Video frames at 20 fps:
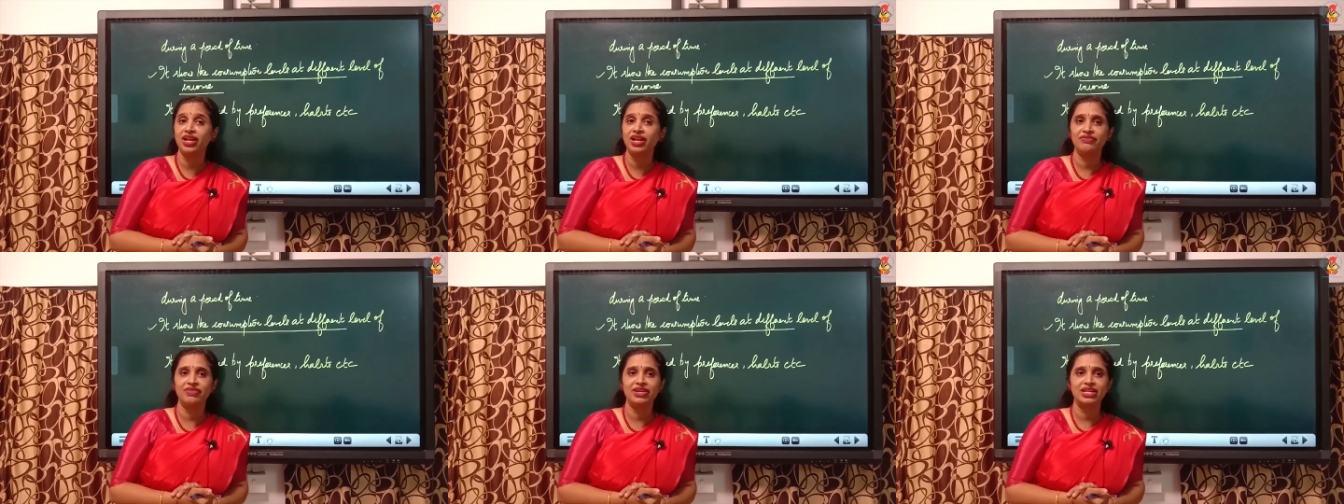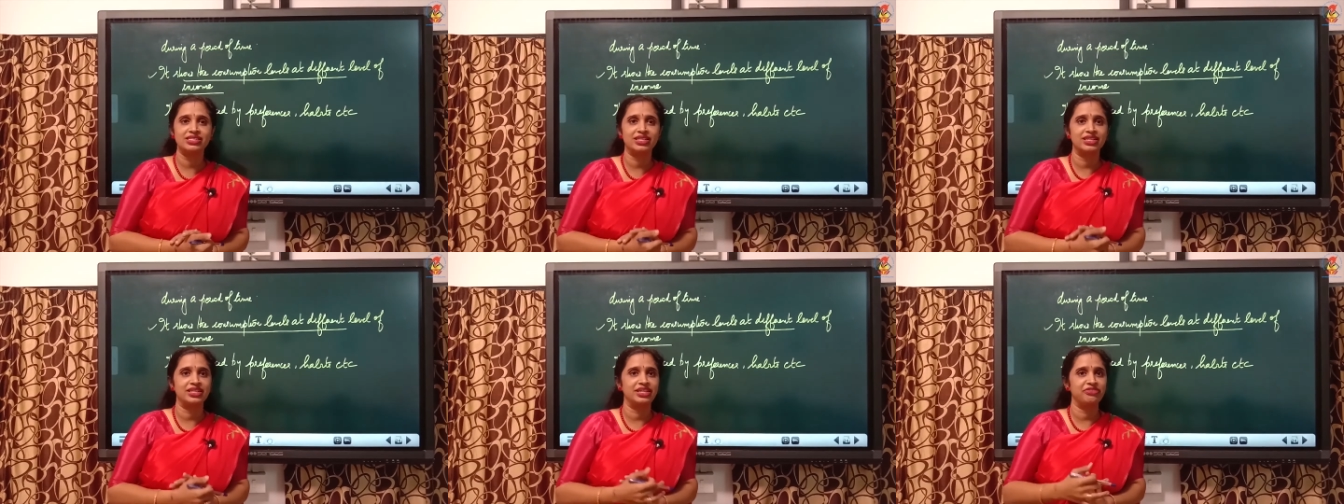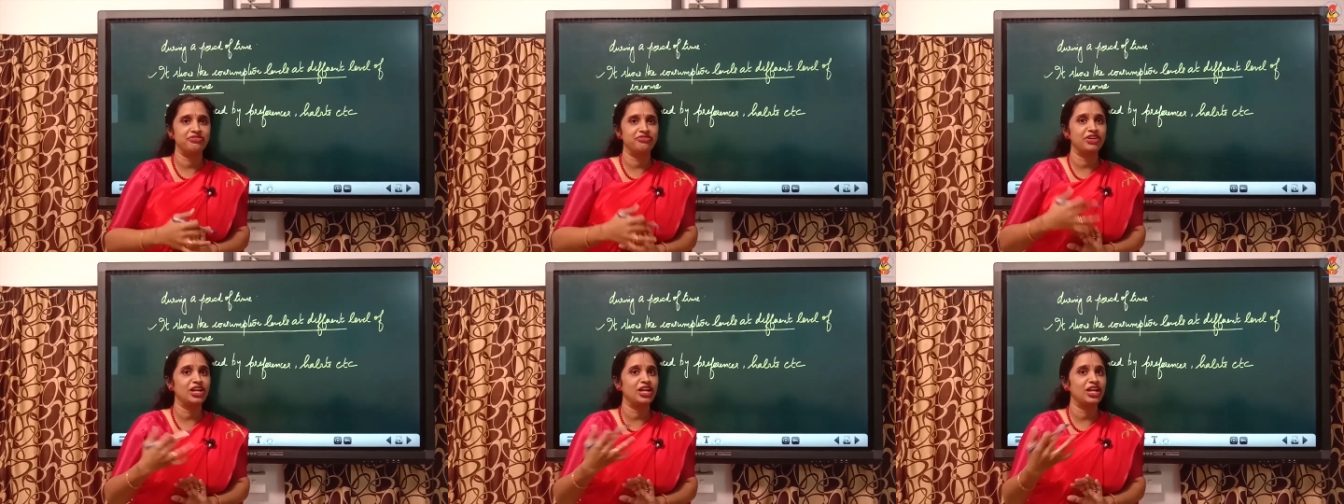levels at
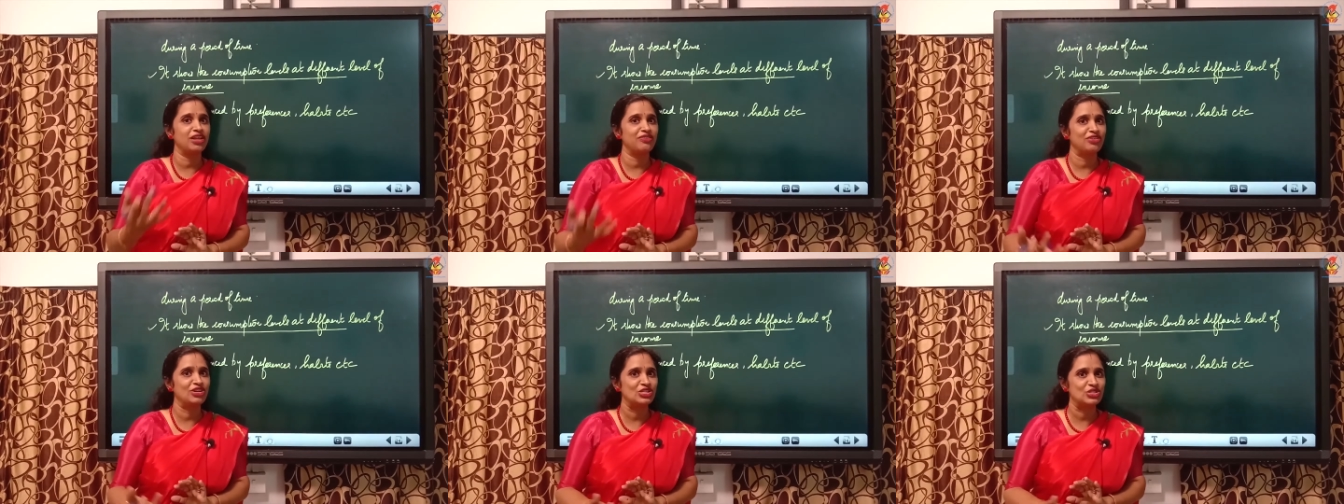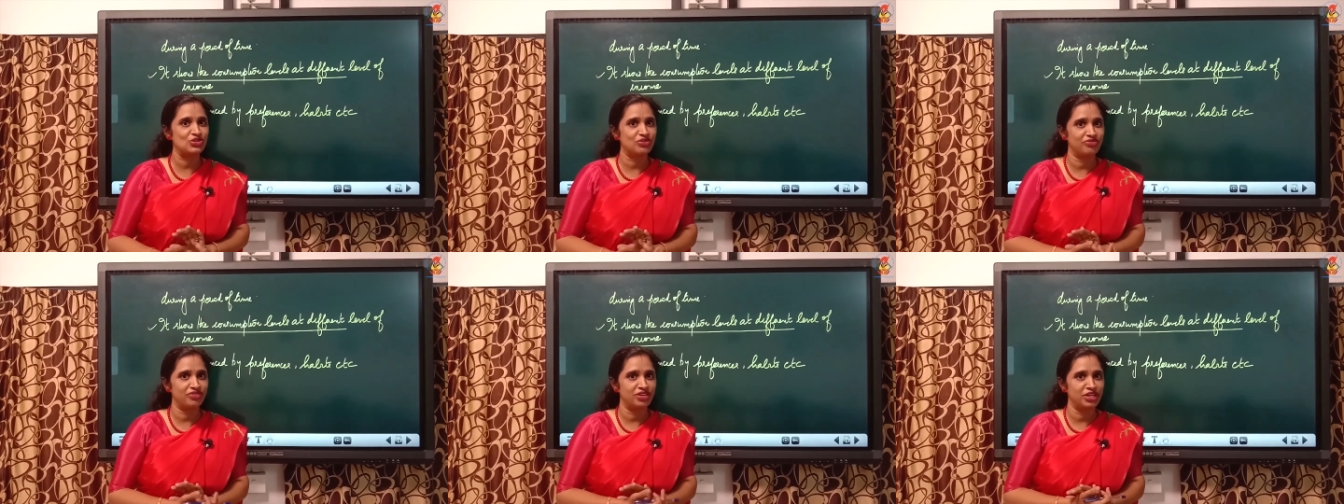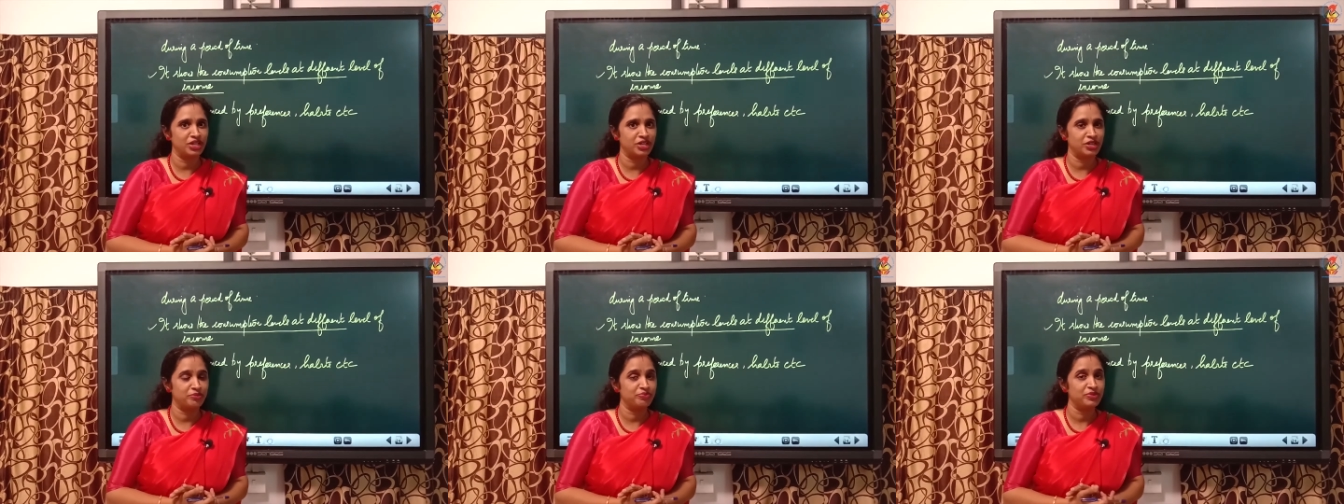different levels of
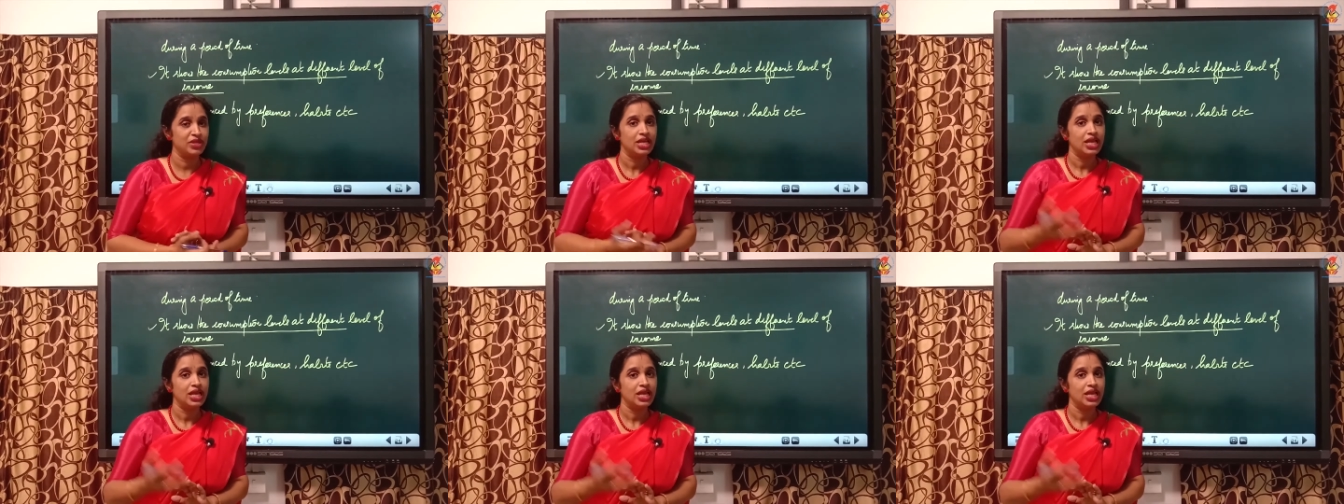income.